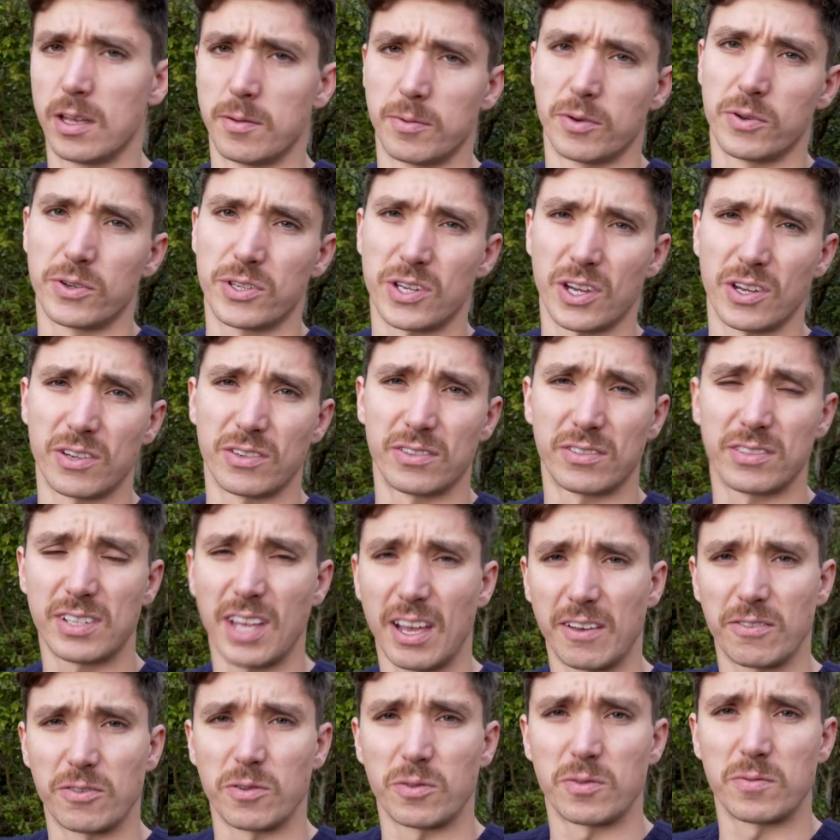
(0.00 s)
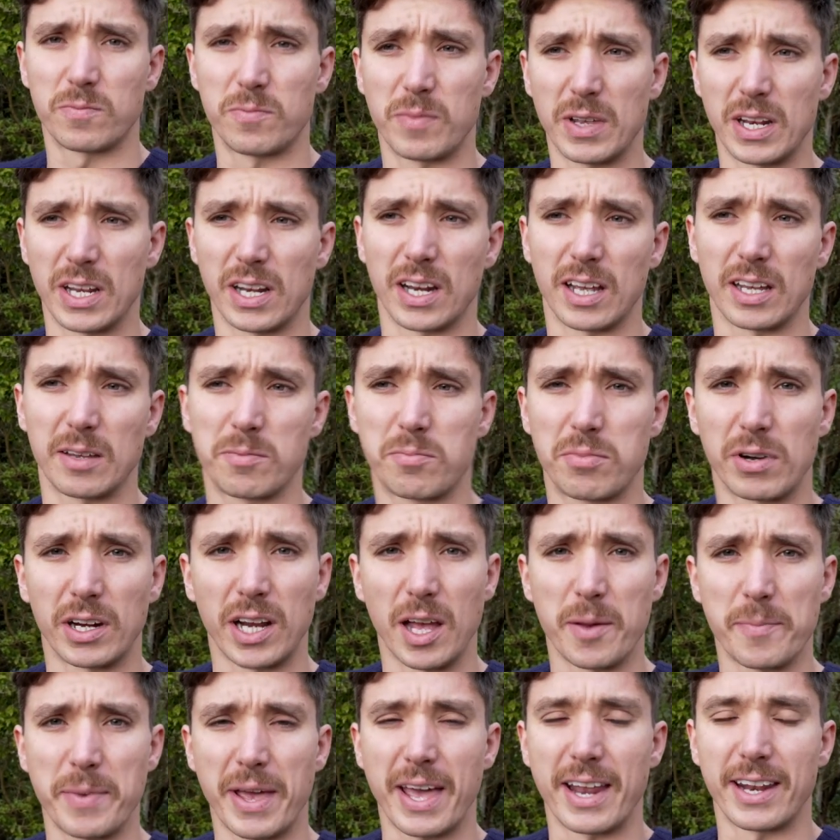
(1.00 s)
But also, yeah, if you want me to like
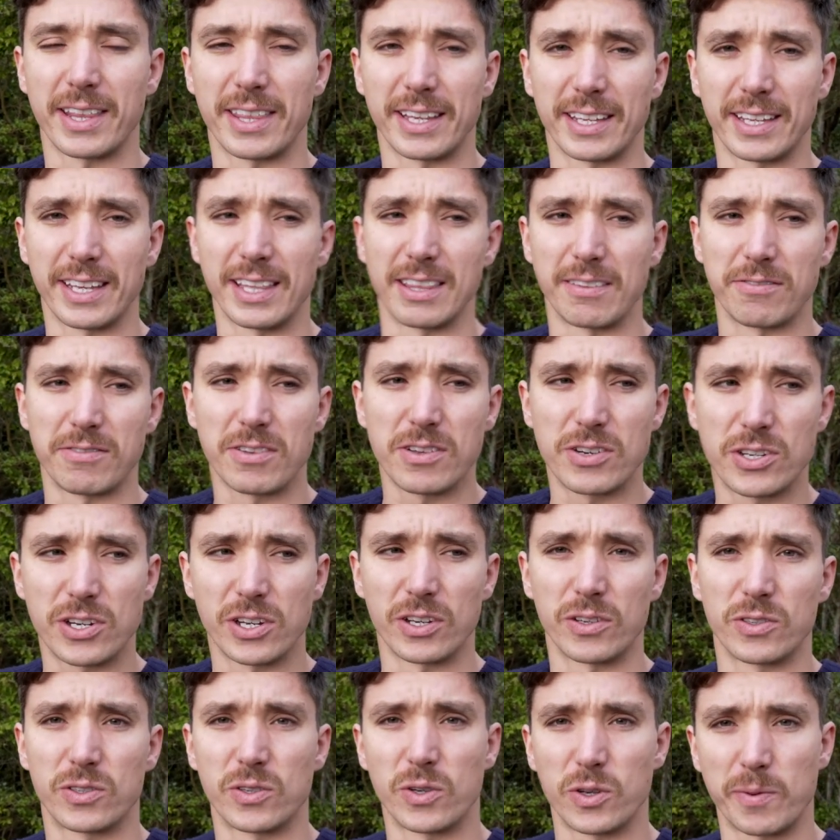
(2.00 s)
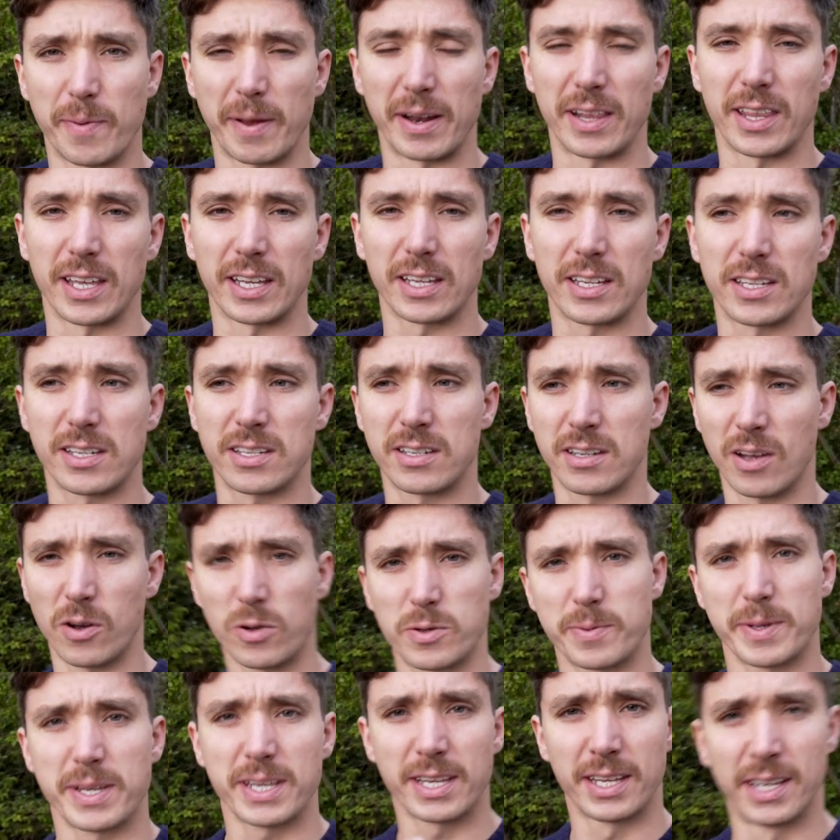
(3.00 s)
bring up anything in the future or talk about anything, because
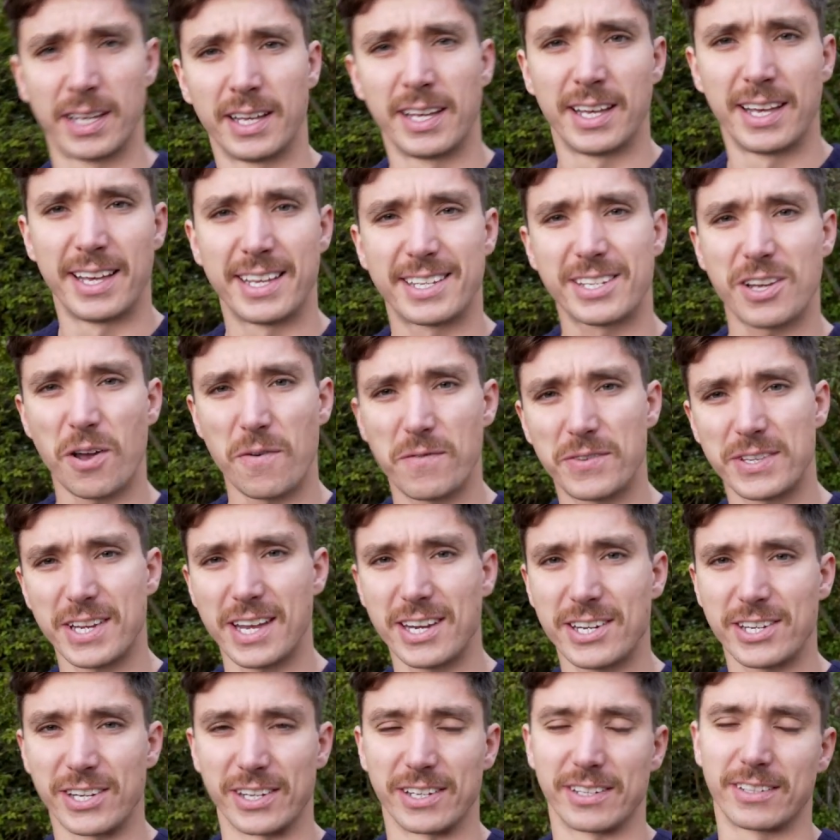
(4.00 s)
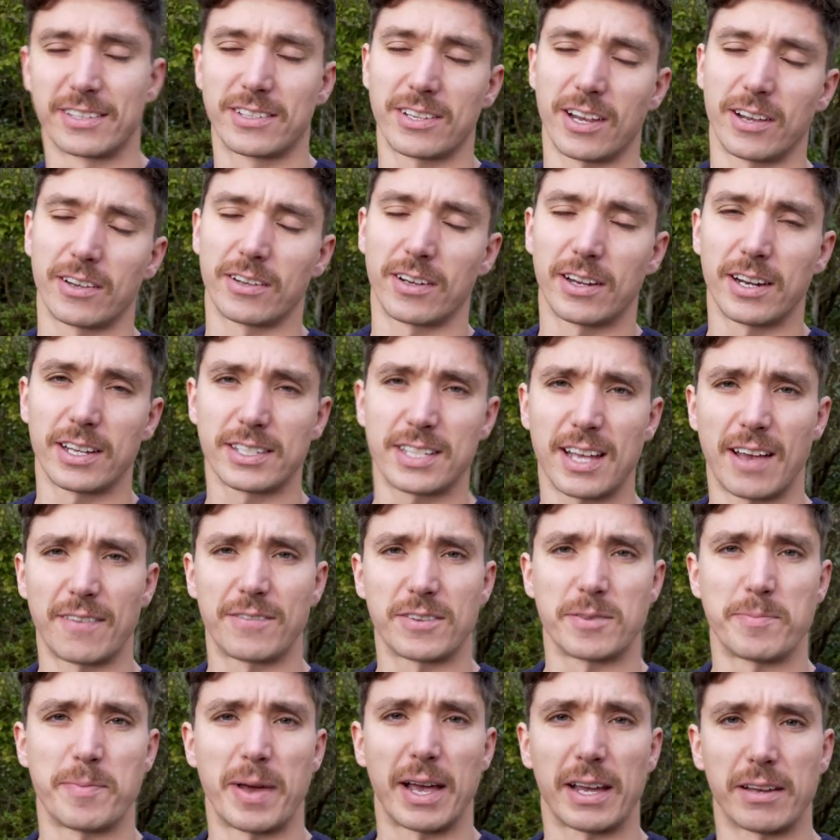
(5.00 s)
ultimately it's a conversation. So I'd like to
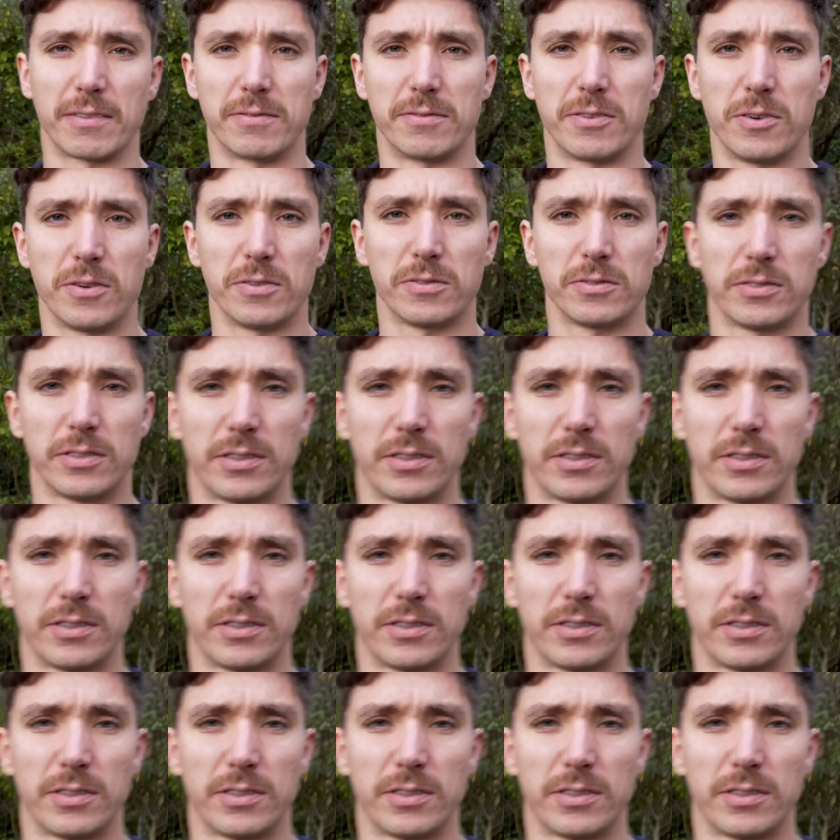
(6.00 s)
have some back and forth.